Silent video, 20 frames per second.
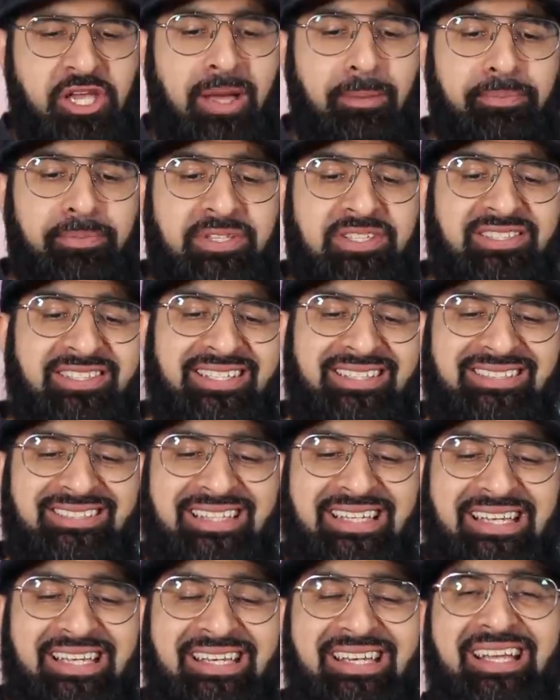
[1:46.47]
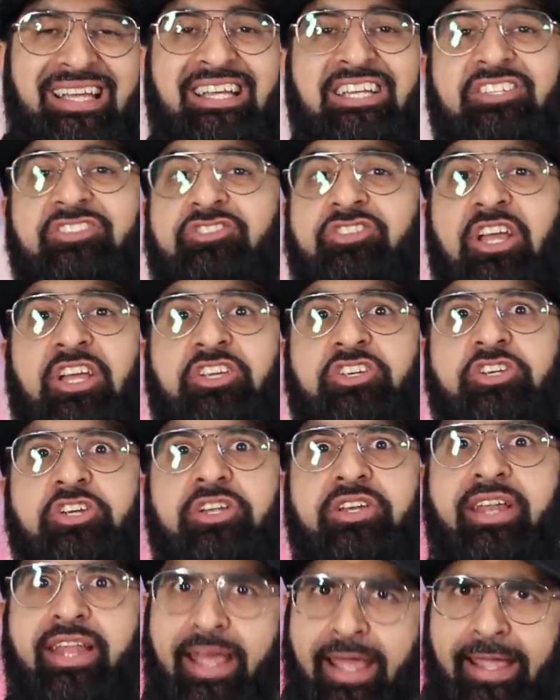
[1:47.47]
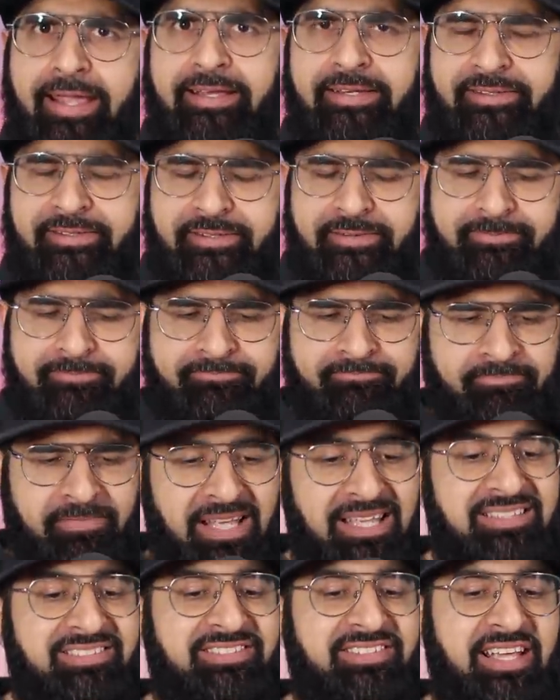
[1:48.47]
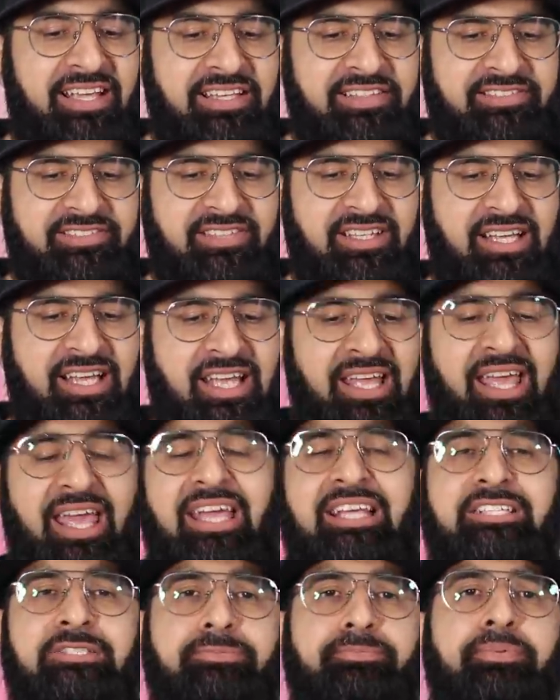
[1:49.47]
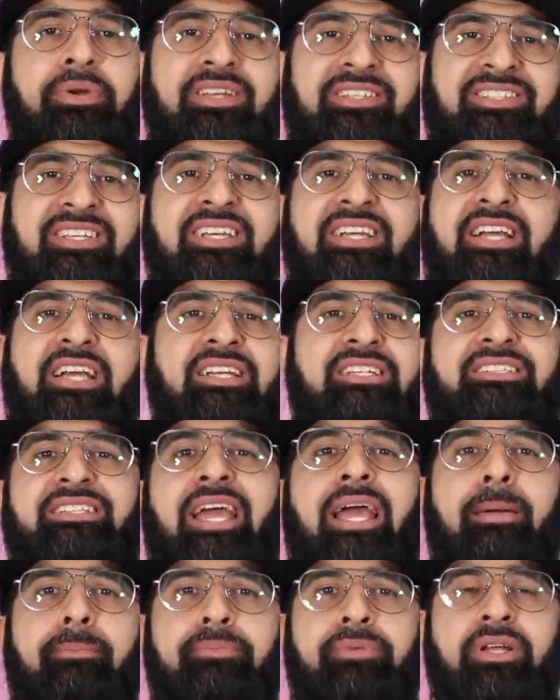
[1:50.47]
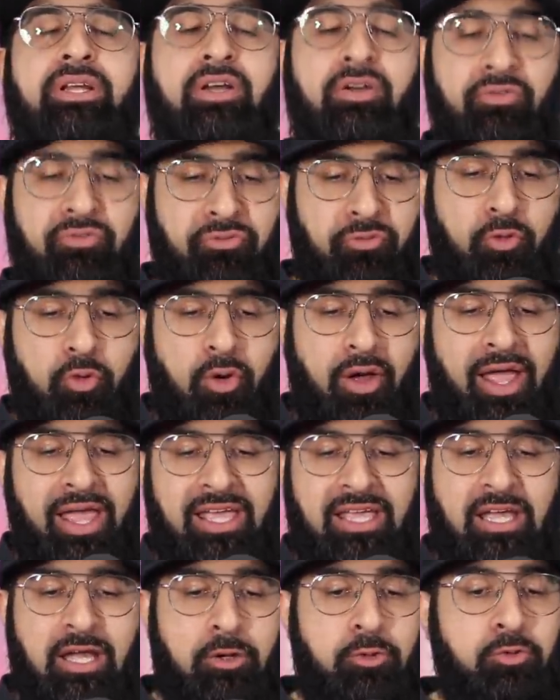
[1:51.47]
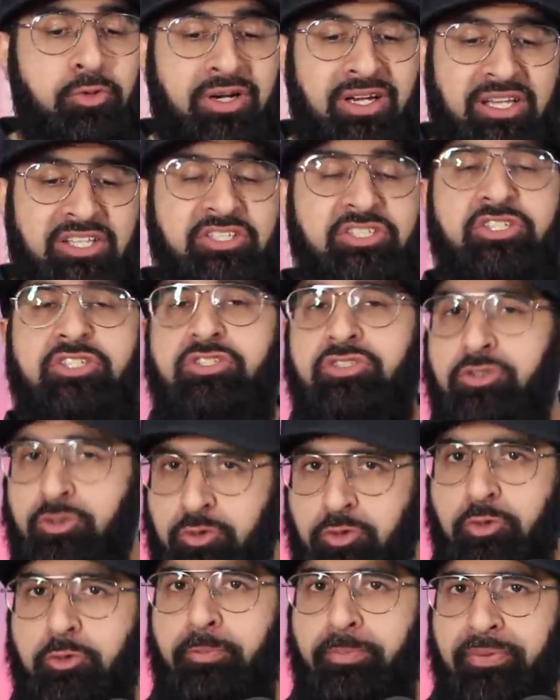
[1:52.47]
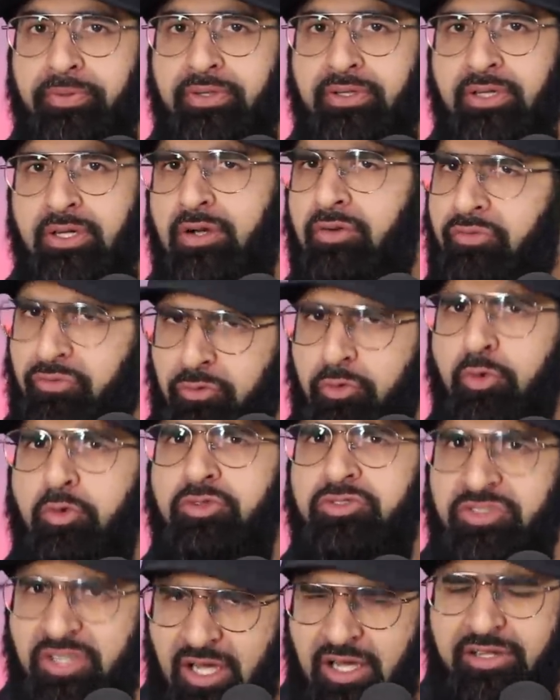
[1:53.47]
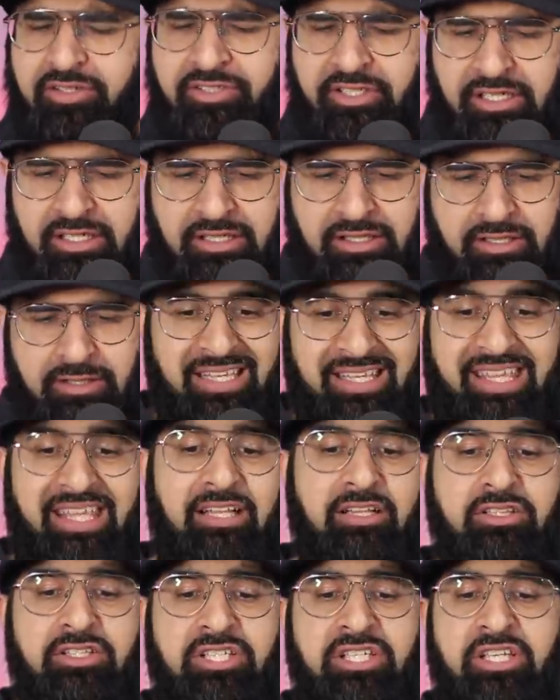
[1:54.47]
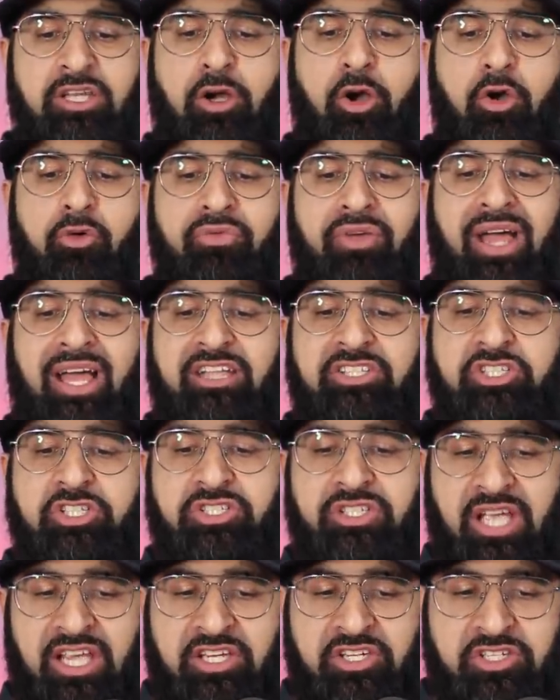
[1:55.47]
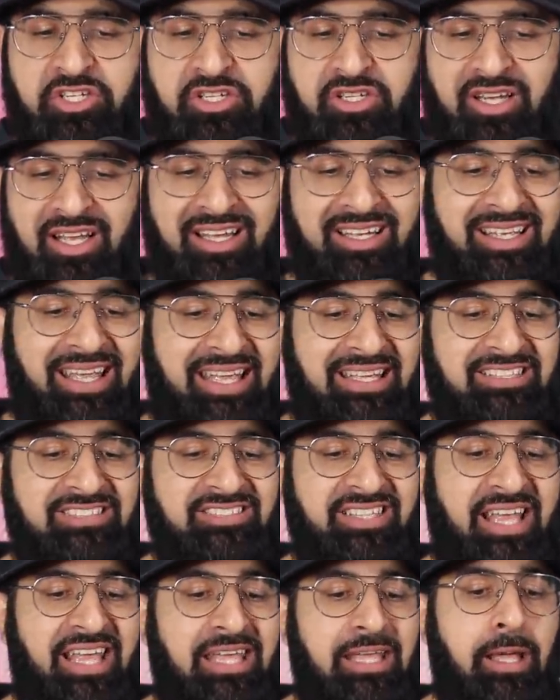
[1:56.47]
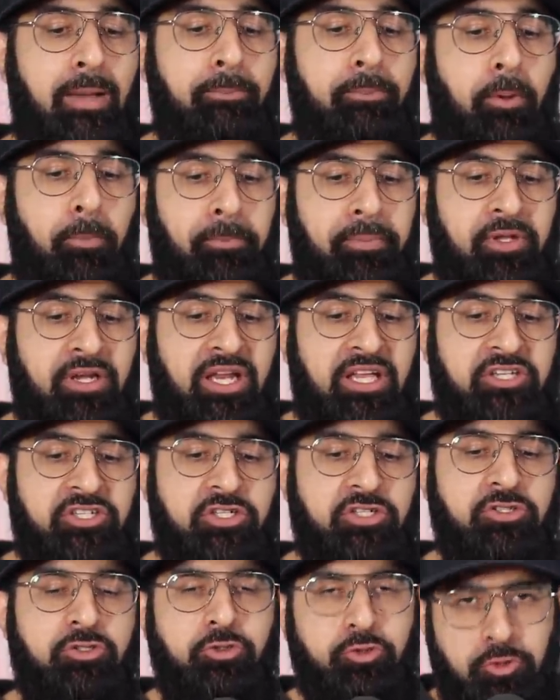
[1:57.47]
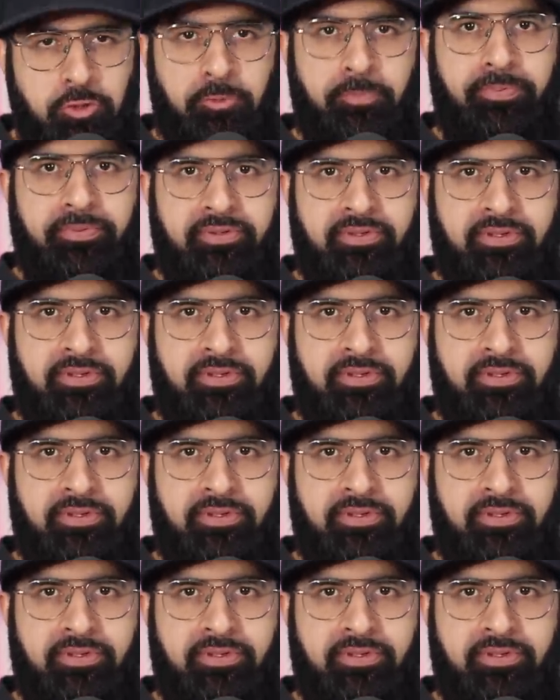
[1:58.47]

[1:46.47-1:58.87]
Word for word: Chapter 16, Section 8. It says, expressing contempt for a religious group falls under guilty of agitation against a population group